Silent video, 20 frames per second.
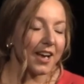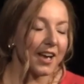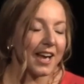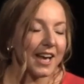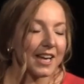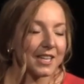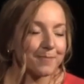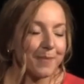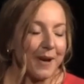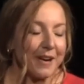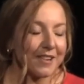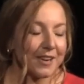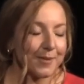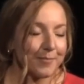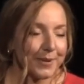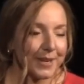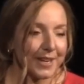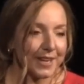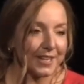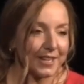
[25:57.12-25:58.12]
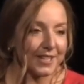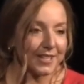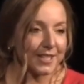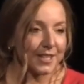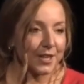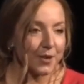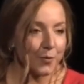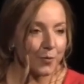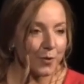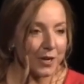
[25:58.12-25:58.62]
As Paralympians,
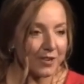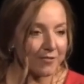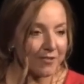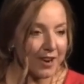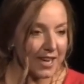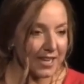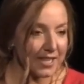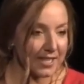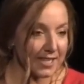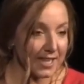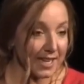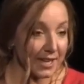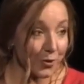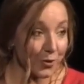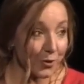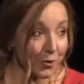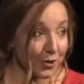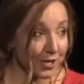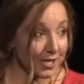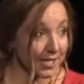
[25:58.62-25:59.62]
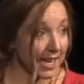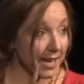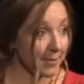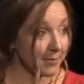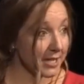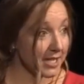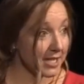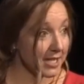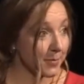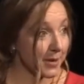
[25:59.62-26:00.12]
we raced in all the same
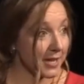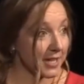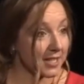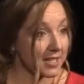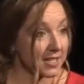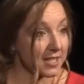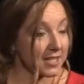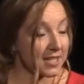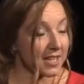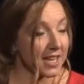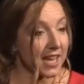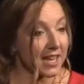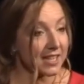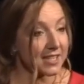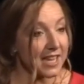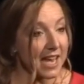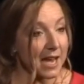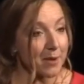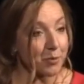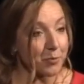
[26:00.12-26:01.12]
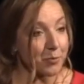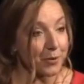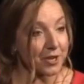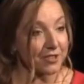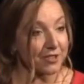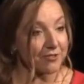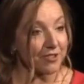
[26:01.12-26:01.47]
disciplines as the able-bodied